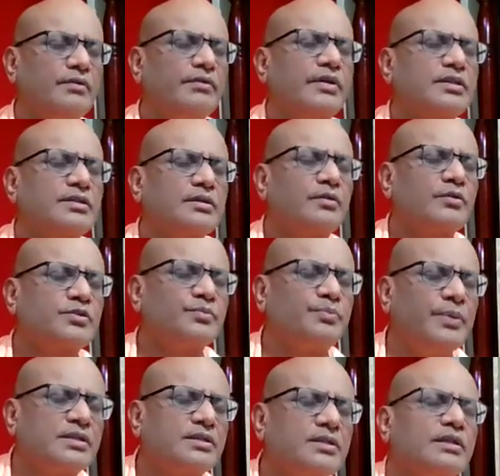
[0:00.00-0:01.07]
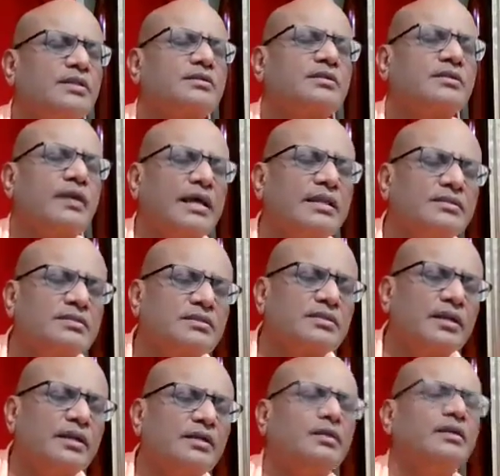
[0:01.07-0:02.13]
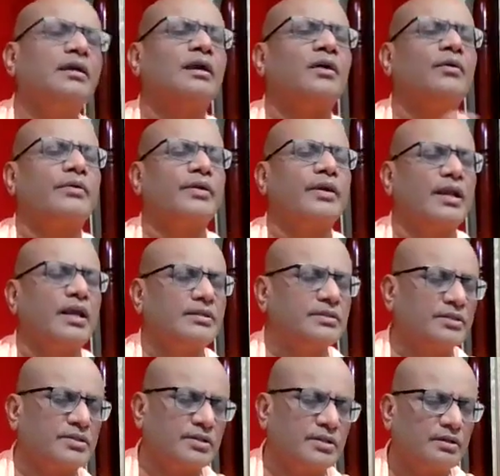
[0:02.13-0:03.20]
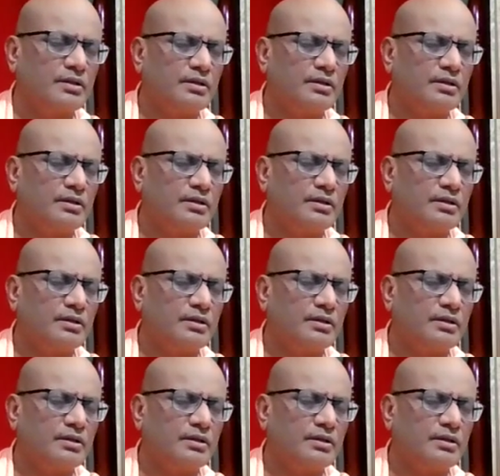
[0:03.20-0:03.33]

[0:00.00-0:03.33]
because our speech is transcending our realization.